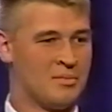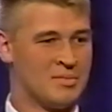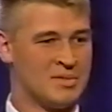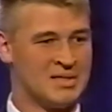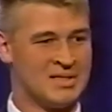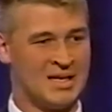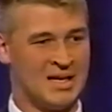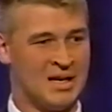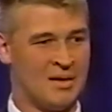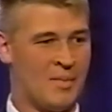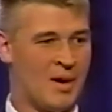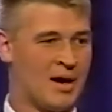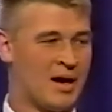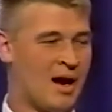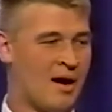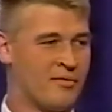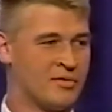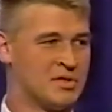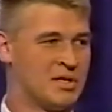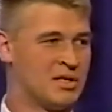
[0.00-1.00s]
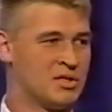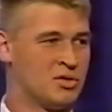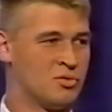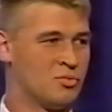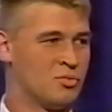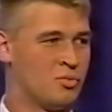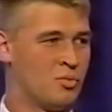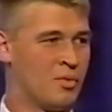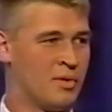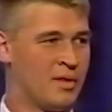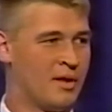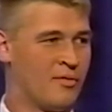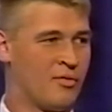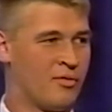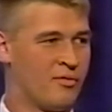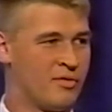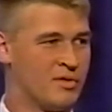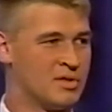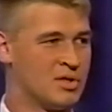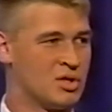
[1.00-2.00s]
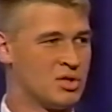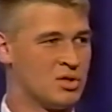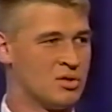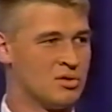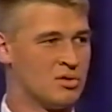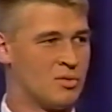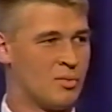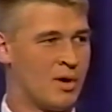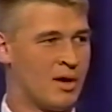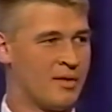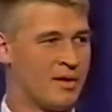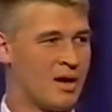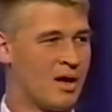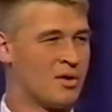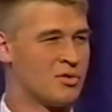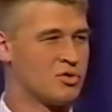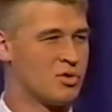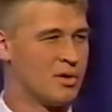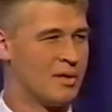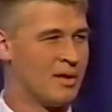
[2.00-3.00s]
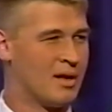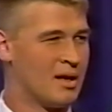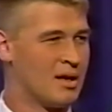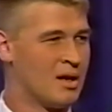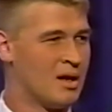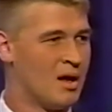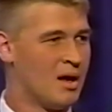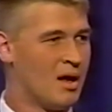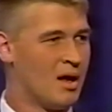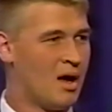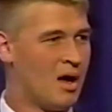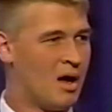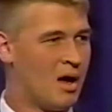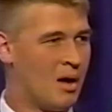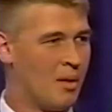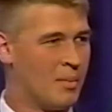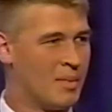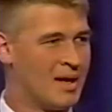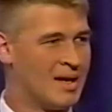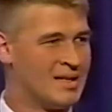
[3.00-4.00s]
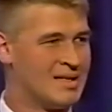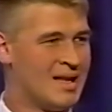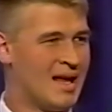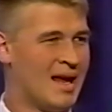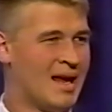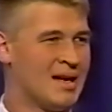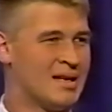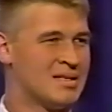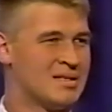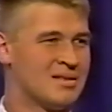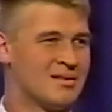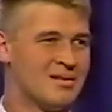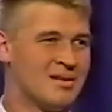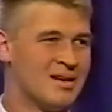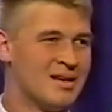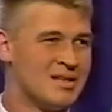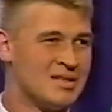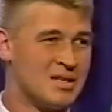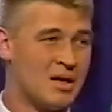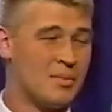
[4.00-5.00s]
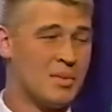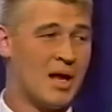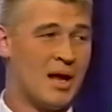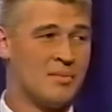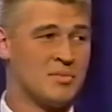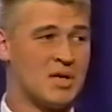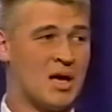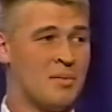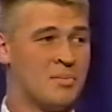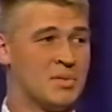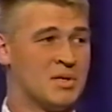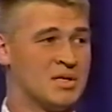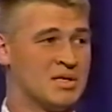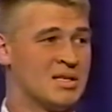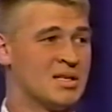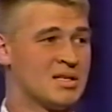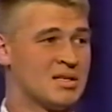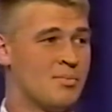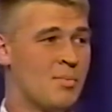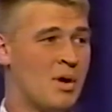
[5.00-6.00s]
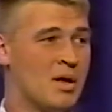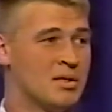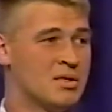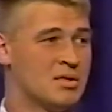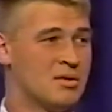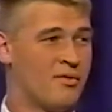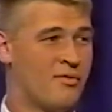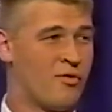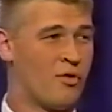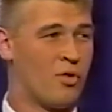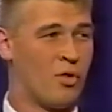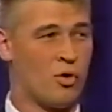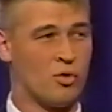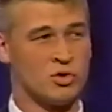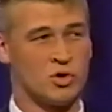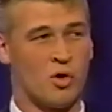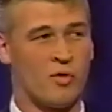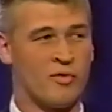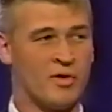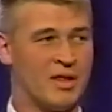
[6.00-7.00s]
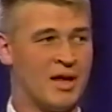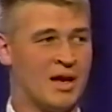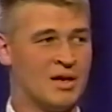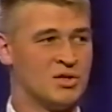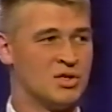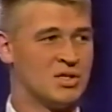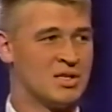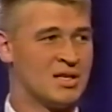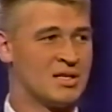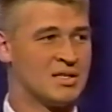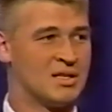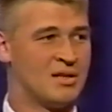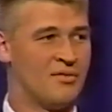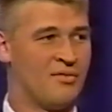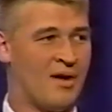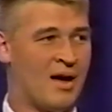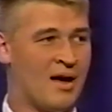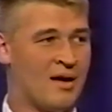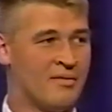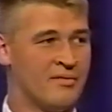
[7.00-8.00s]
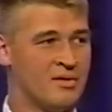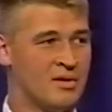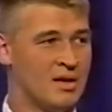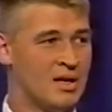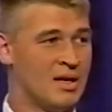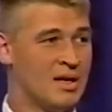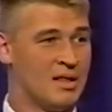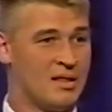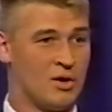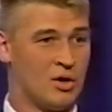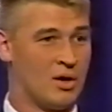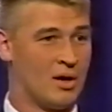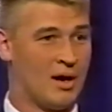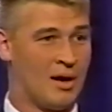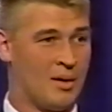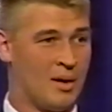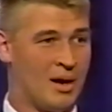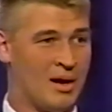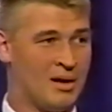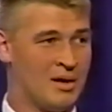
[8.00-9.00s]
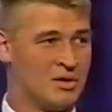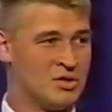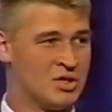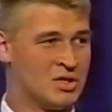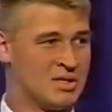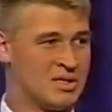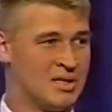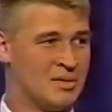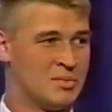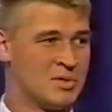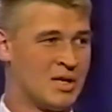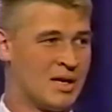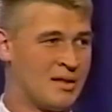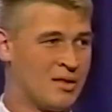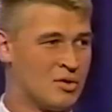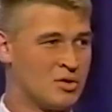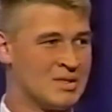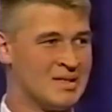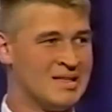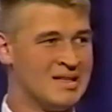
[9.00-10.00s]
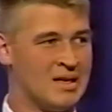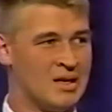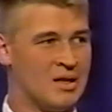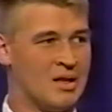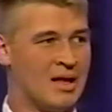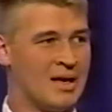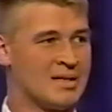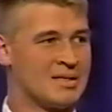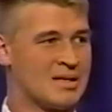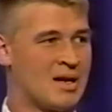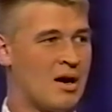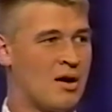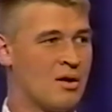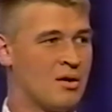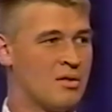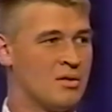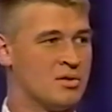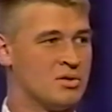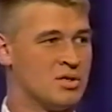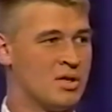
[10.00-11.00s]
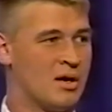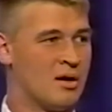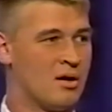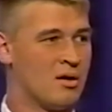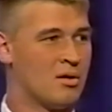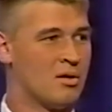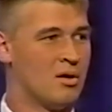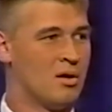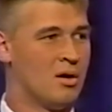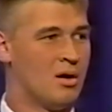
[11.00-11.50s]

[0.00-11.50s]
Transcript: seen in my conversations with different physicians around the country that it takes sometimes up to 6 months for those over the age of 65. It just seems like there's a little less cartilage there.